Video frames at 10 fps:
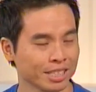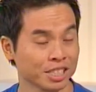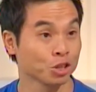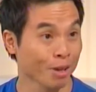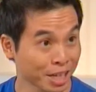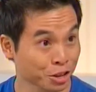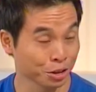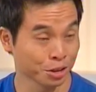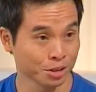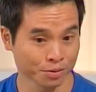
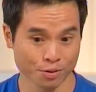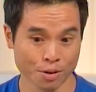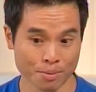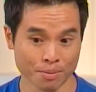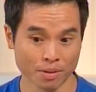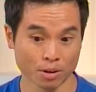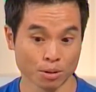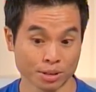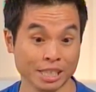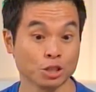distractions from
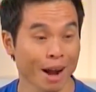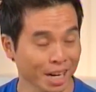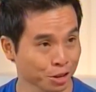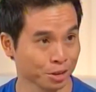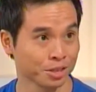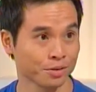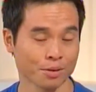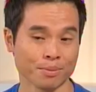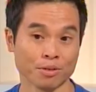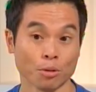or detractions
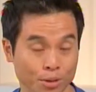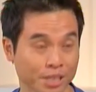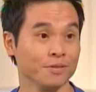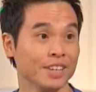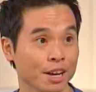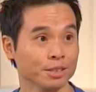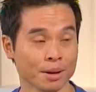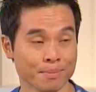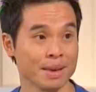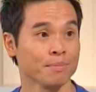from all these videos
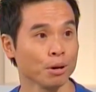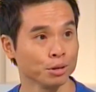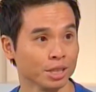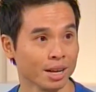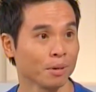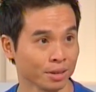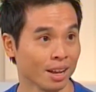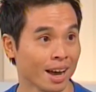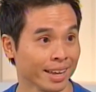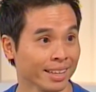that are being posted up
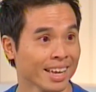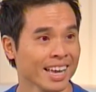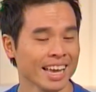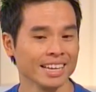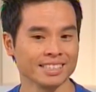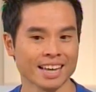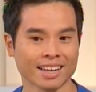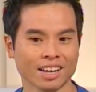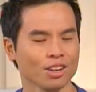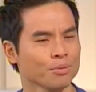online mm -hmm. is that
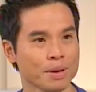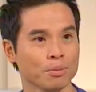a lot of